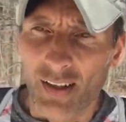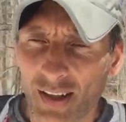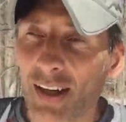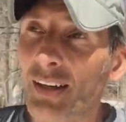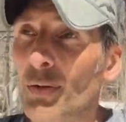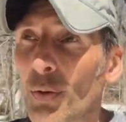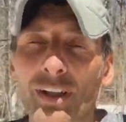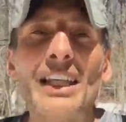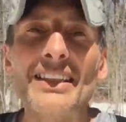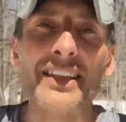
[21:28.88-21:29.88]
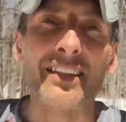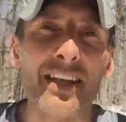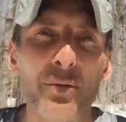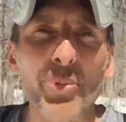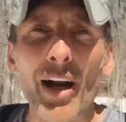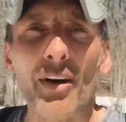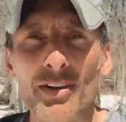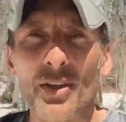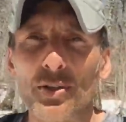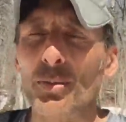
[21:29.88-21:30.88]
Uh, or at least it did prior to
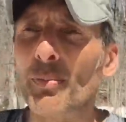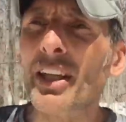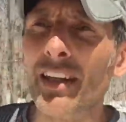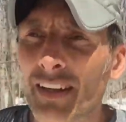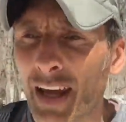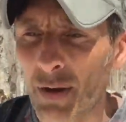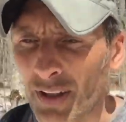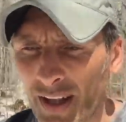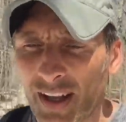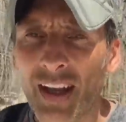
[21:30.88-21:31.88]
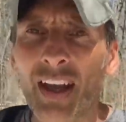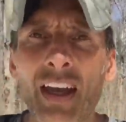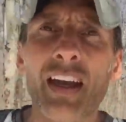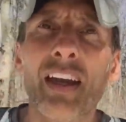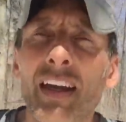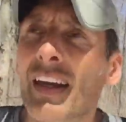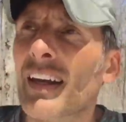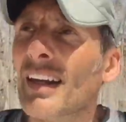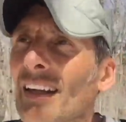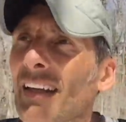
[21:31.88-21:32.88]
social media. Now it
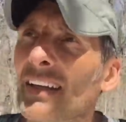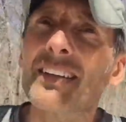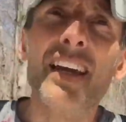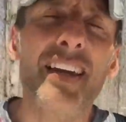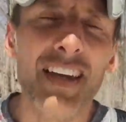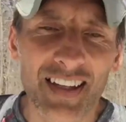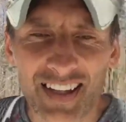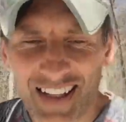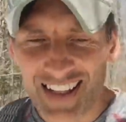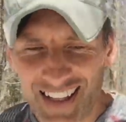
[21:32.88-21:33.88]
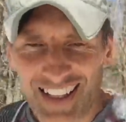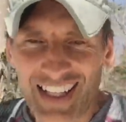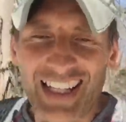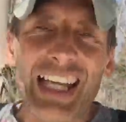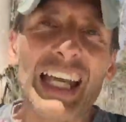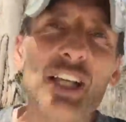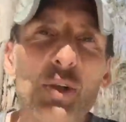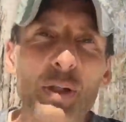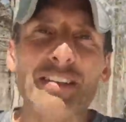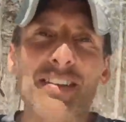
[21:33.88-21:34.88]
it...
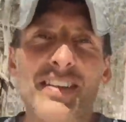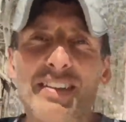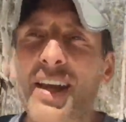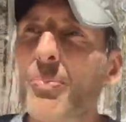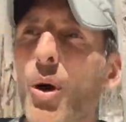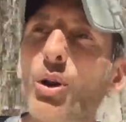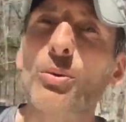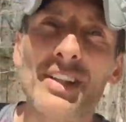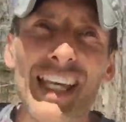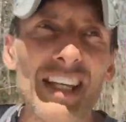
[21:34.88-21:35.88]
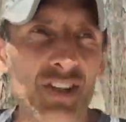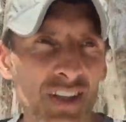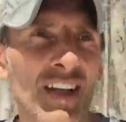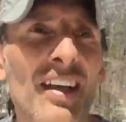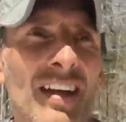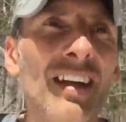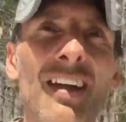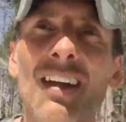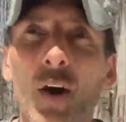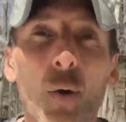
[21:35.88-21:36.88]
increases polarization
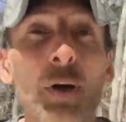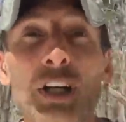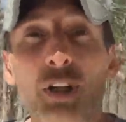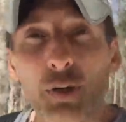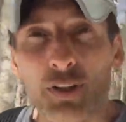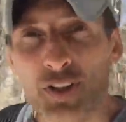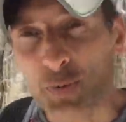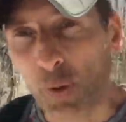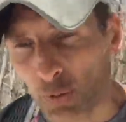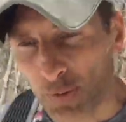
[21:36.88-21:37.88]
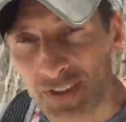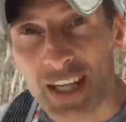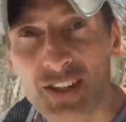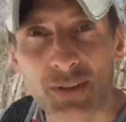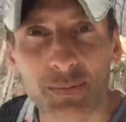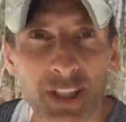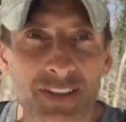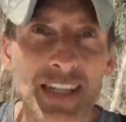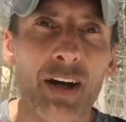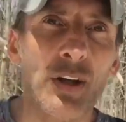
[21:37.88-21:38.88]
or encourages polarization
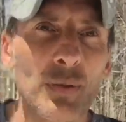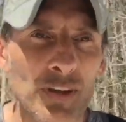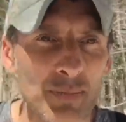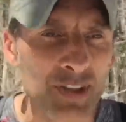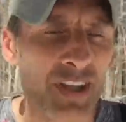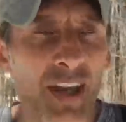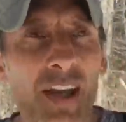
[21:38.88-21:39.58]
because the algorithms